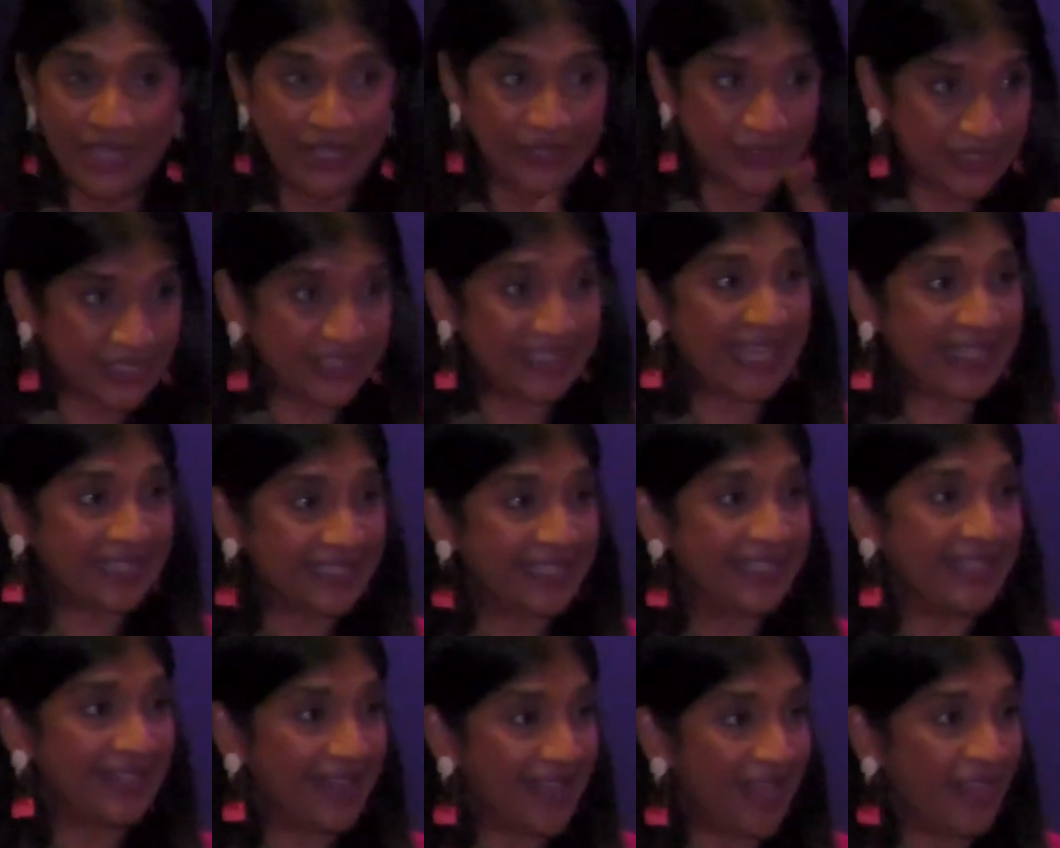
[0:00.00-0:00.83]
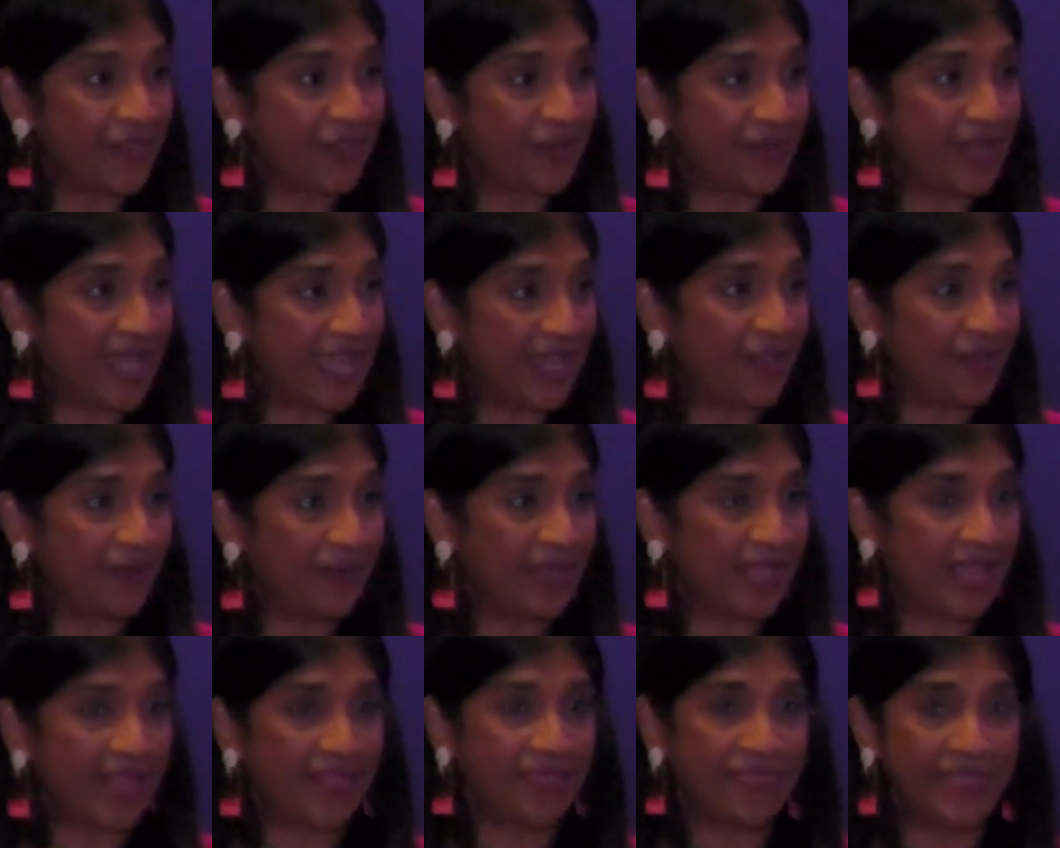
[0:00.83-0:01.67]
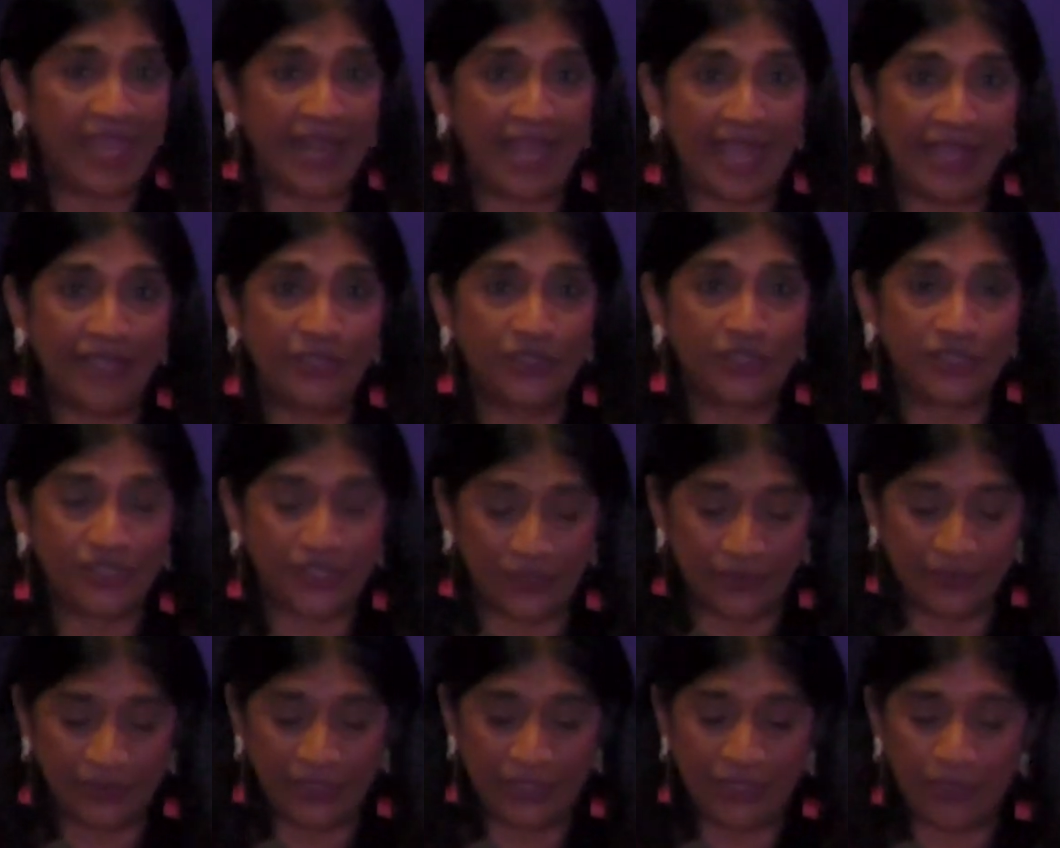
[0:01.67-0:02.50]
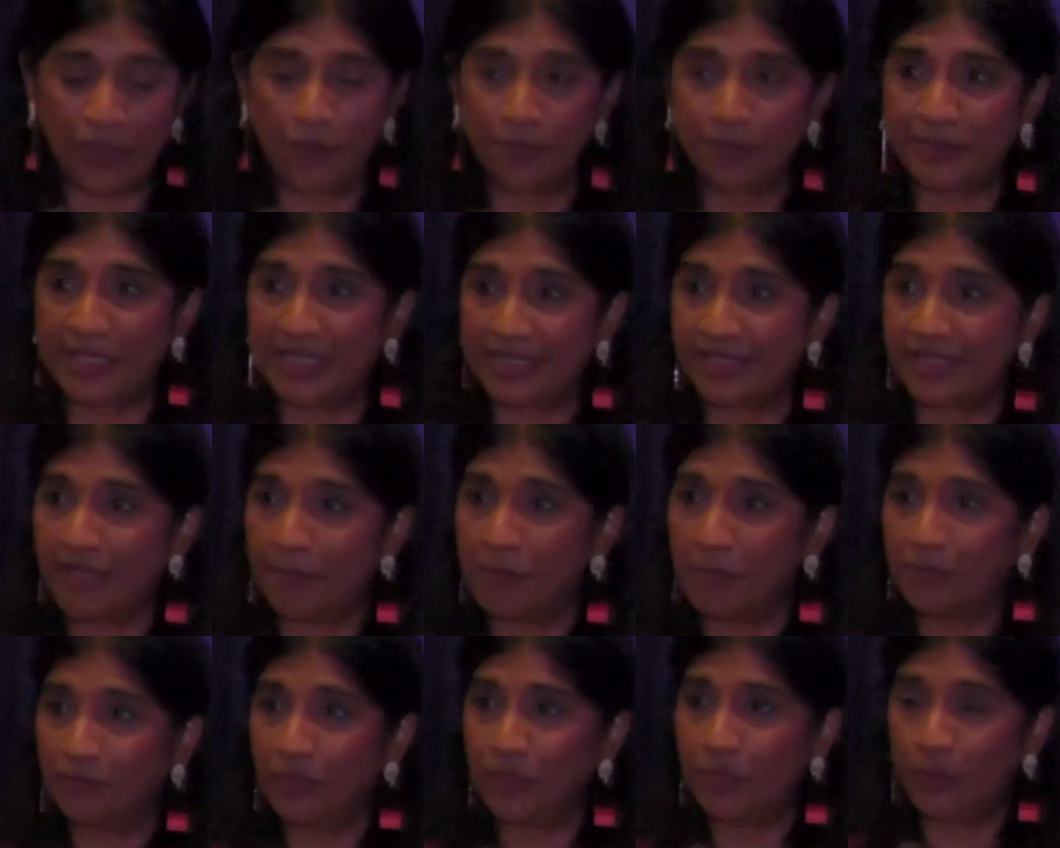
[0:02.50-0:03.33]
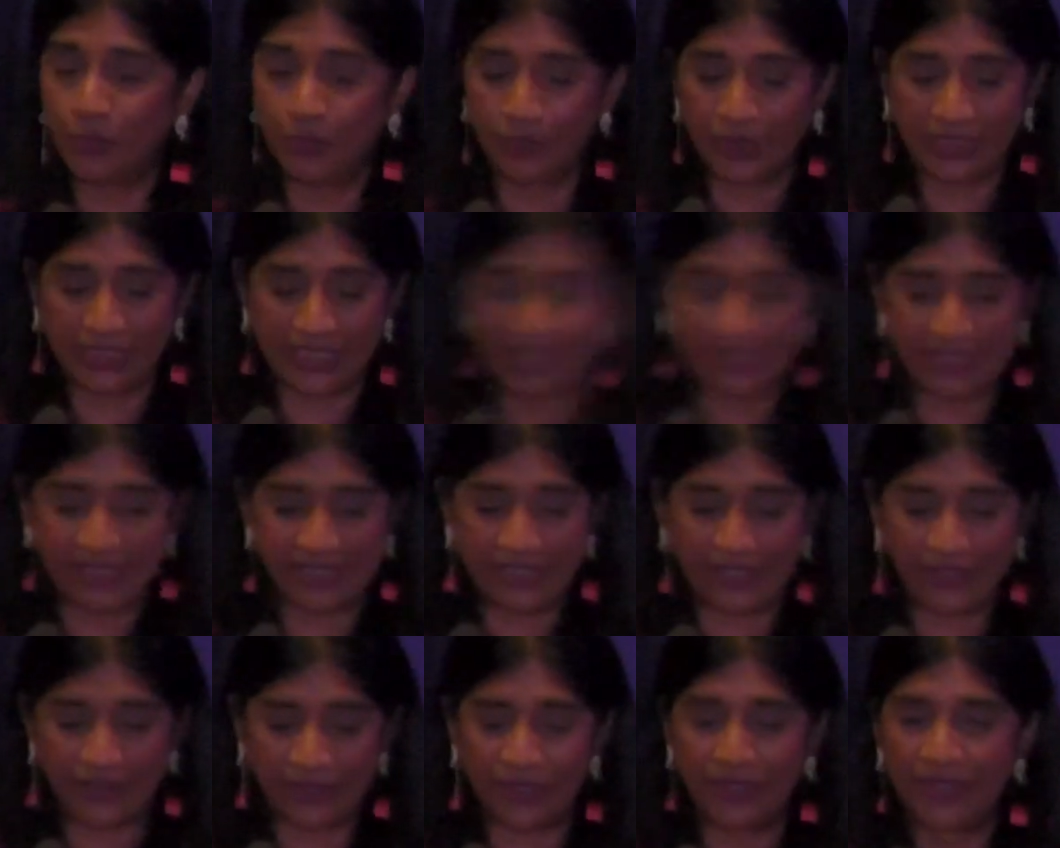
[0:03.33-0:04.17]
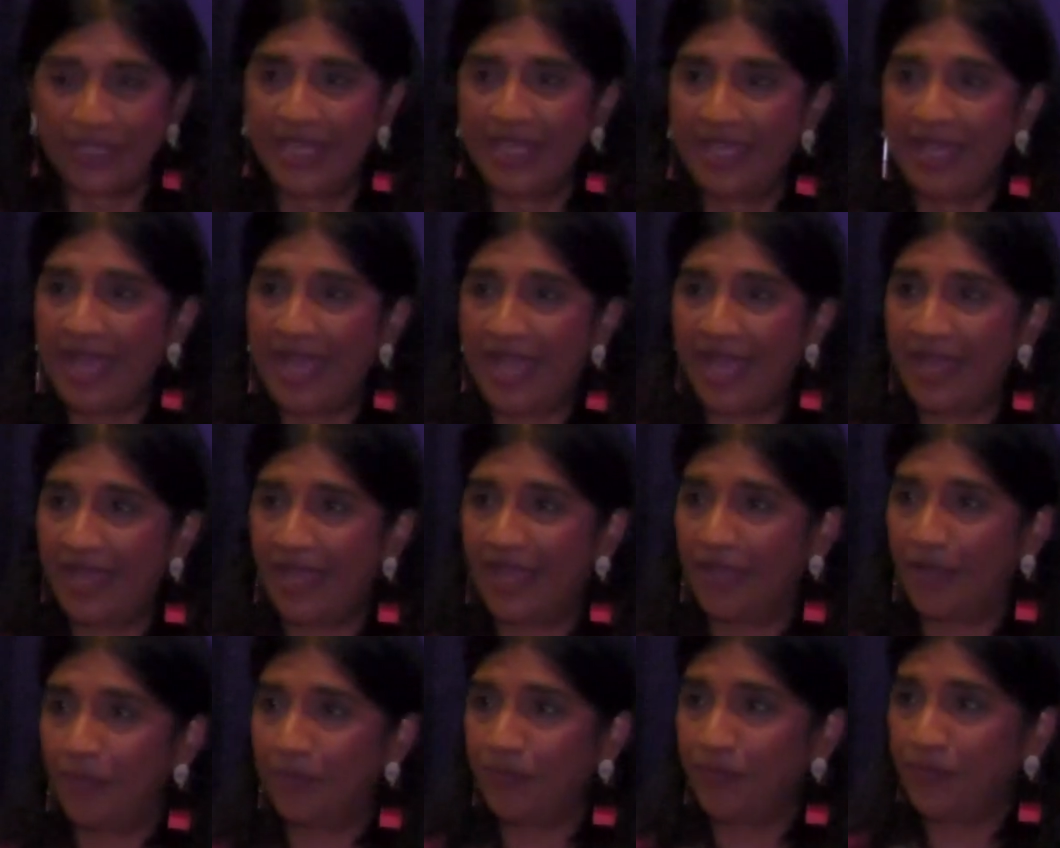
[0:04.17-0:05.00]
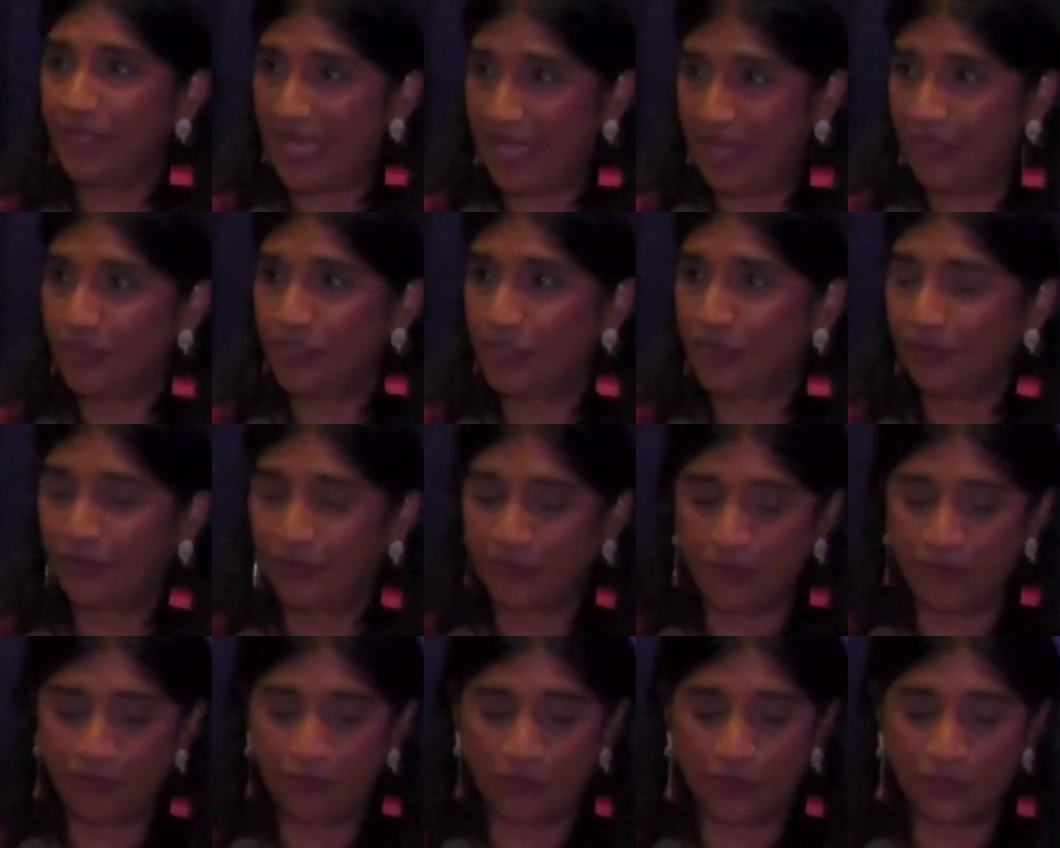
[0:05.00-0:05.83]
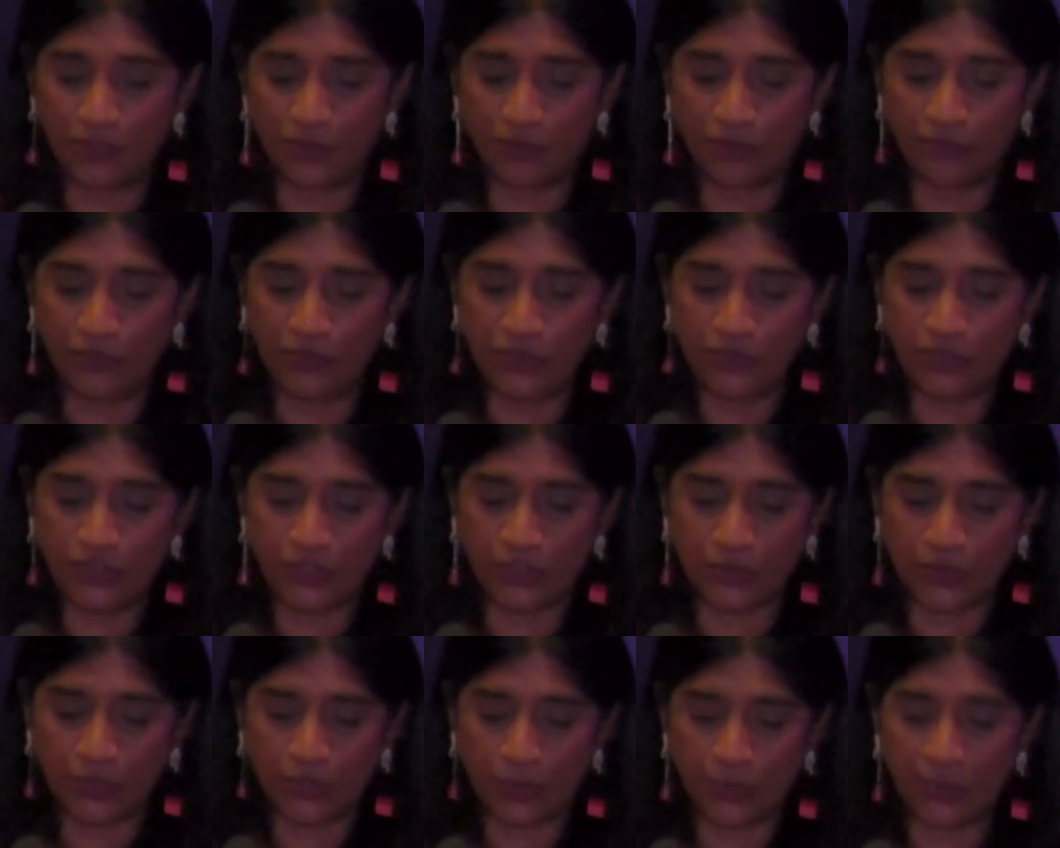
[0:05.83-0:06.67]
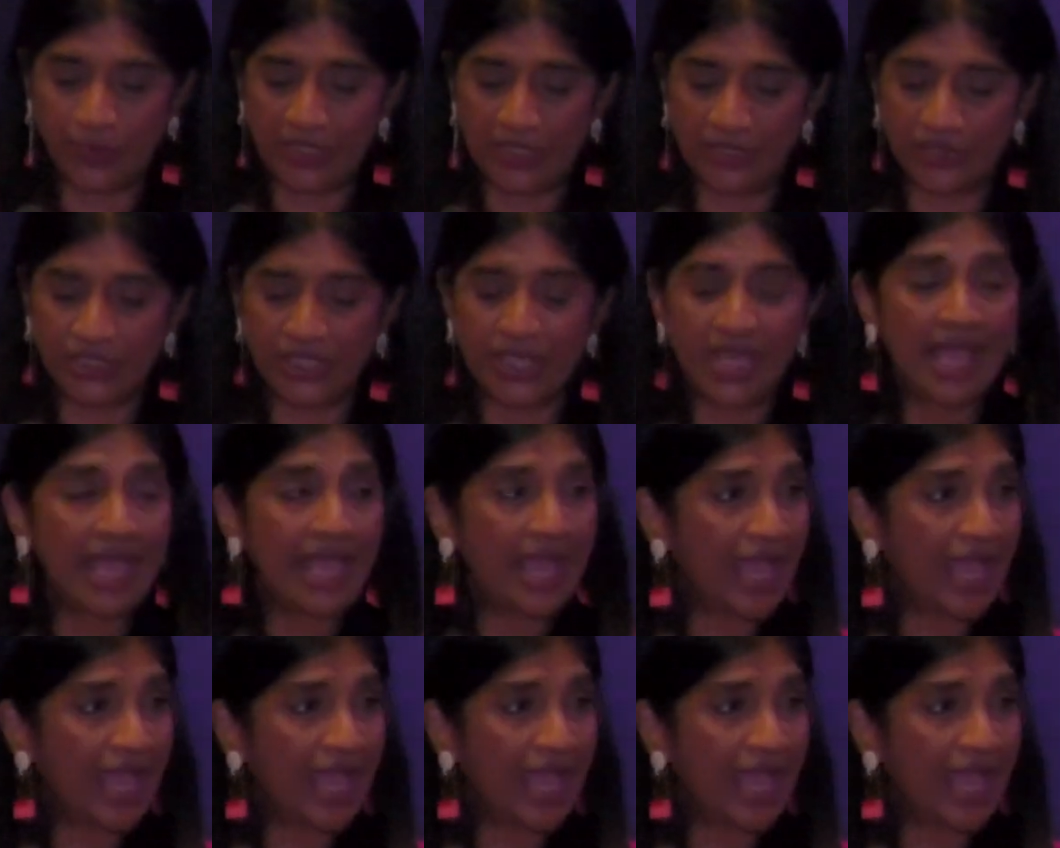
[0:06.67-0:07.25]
So that's another area that I certainly hope that some of you will consider as you're looking for your future careers.